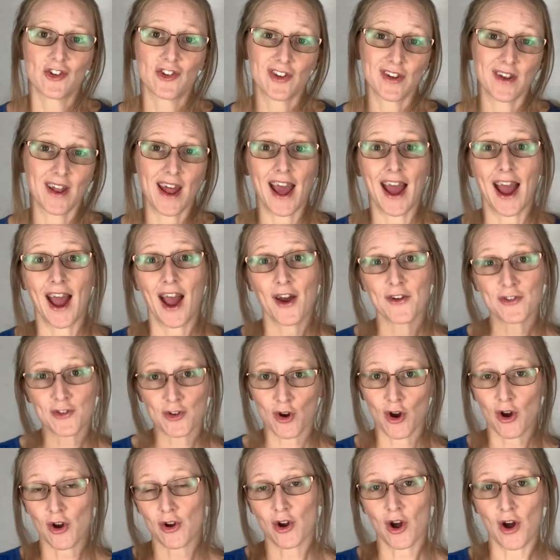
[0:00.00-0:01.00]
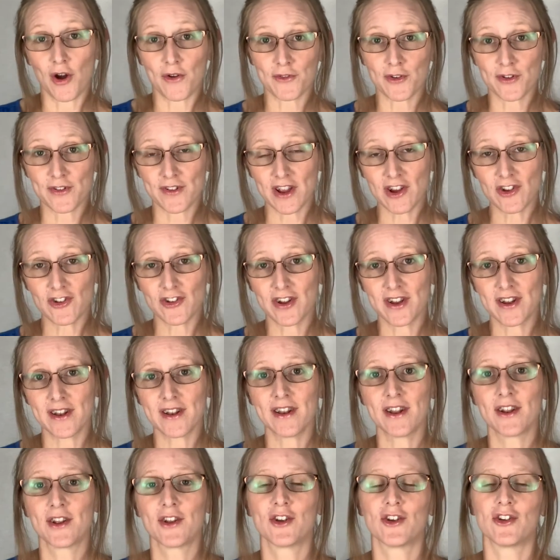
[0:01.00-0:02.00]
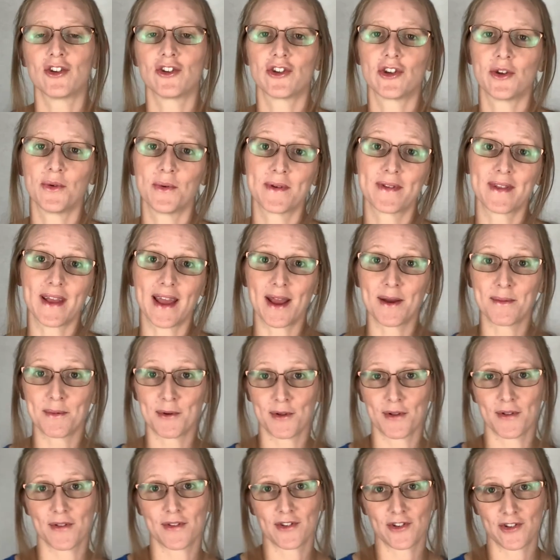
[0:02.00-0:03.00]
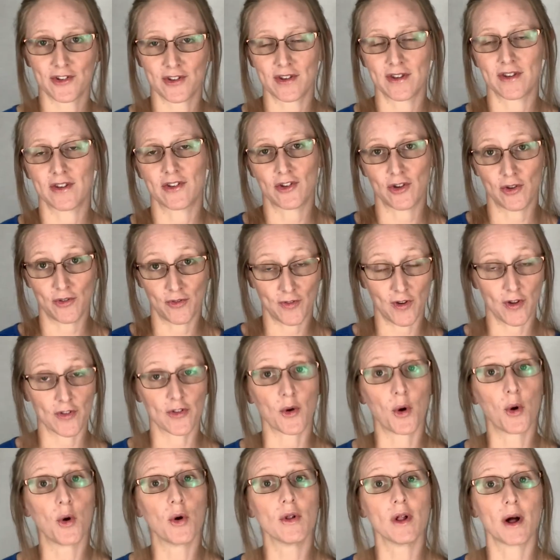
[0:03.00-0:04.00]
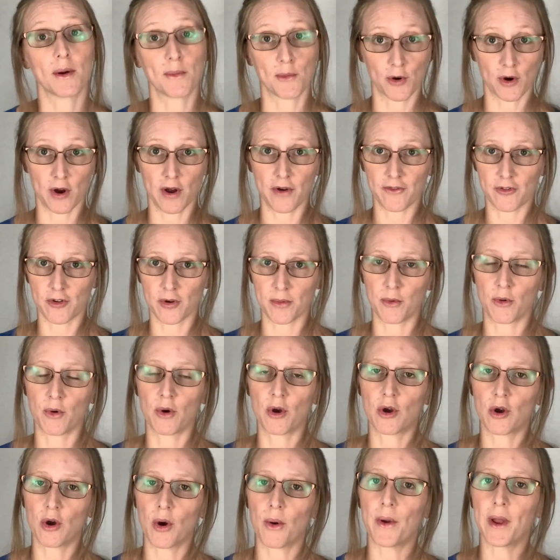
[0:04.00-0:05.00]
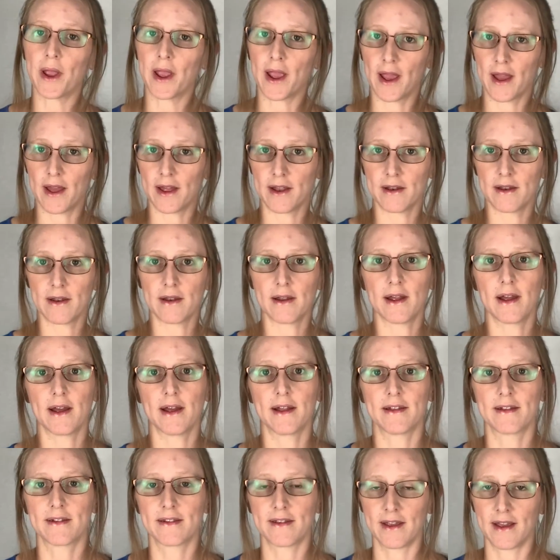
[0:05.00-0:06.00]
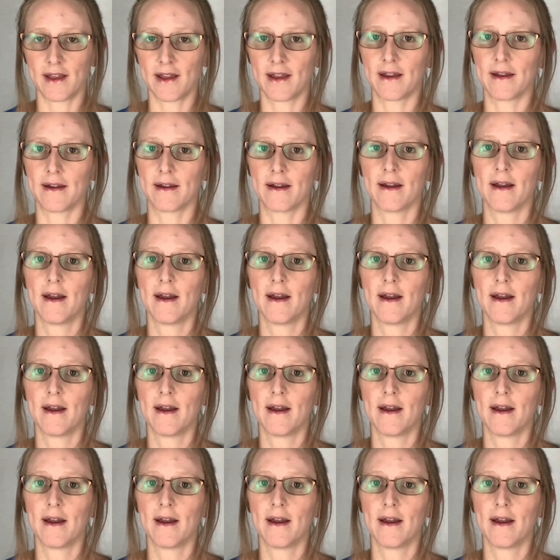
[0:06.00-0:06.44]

after our conversation, she felt a whole lot more comfortable going in and seeing